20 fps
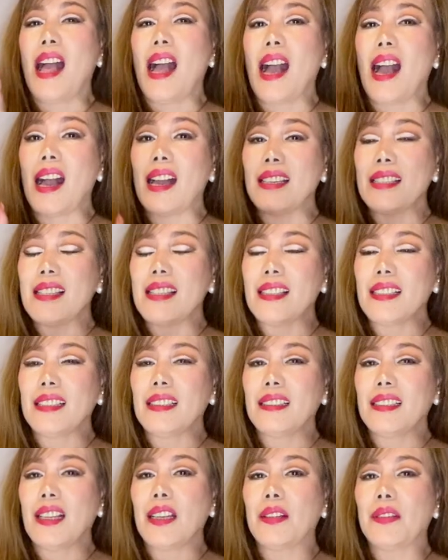I
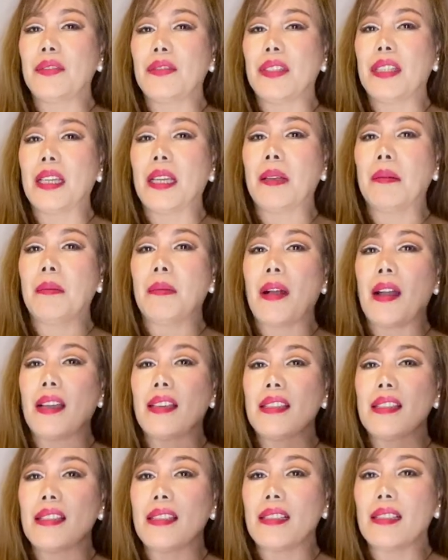still love them.
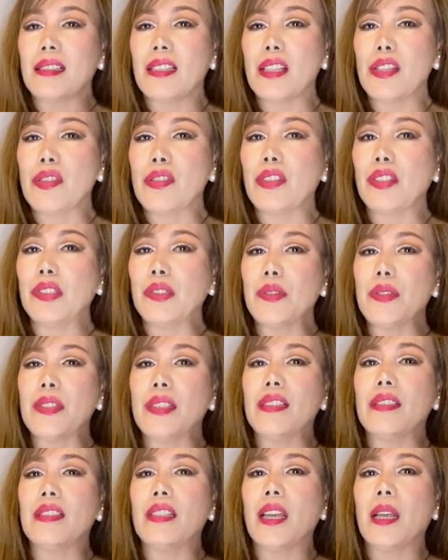I still enjoy
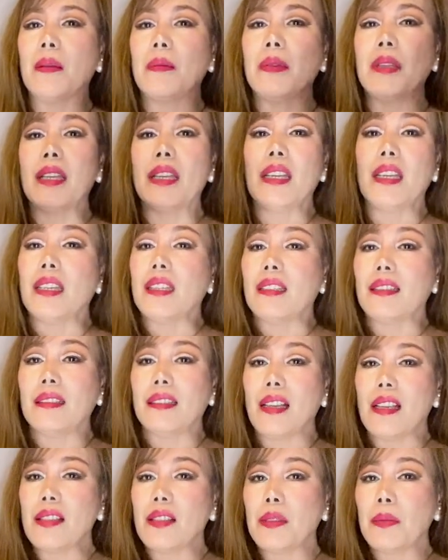using them. It
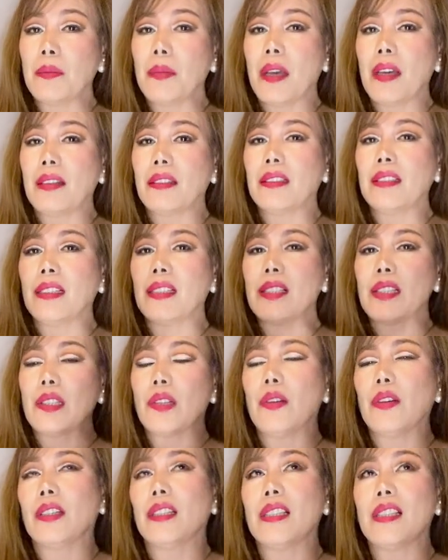doesn't matter as
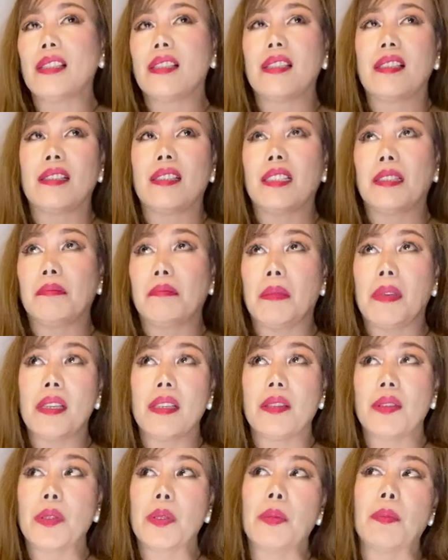long as it
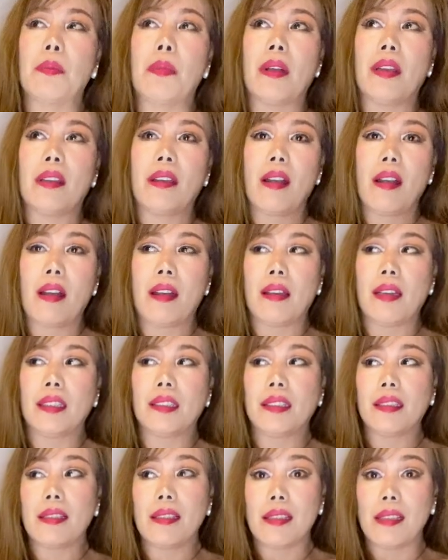makes my
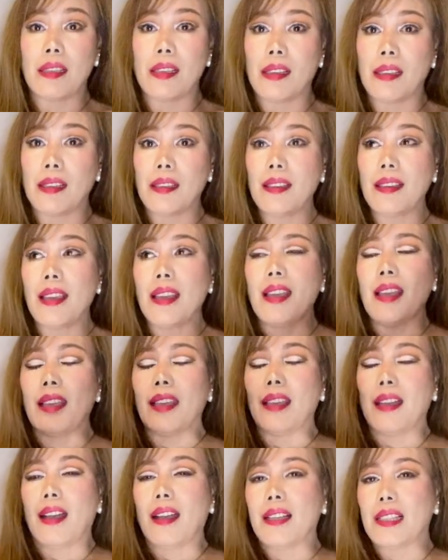heart sing,
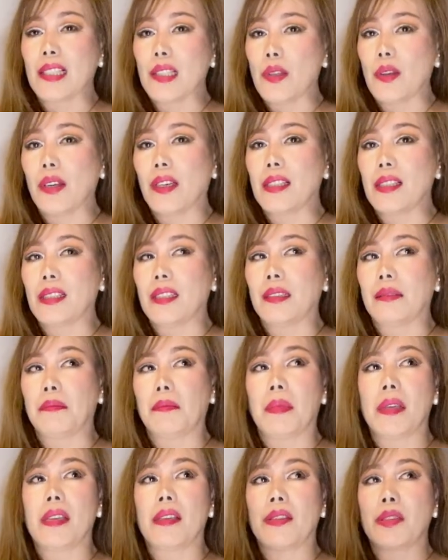as long as it
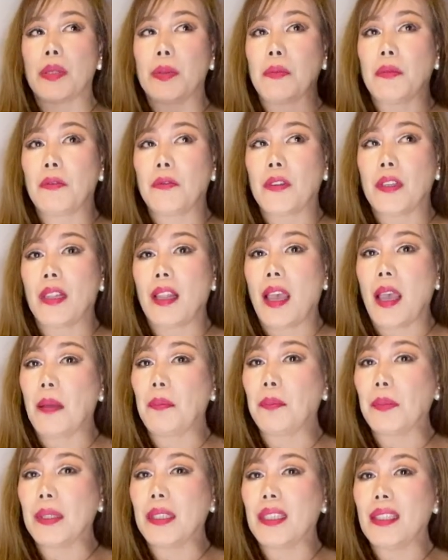makes me feel
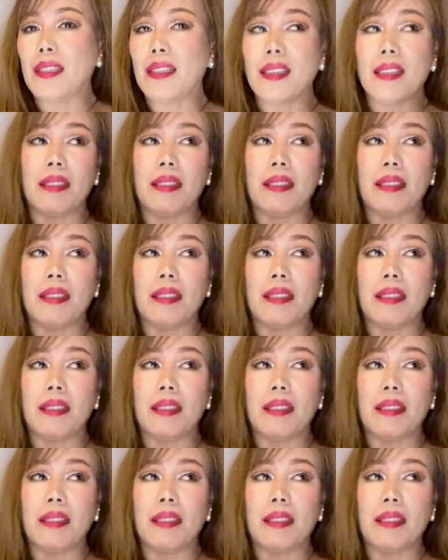happy.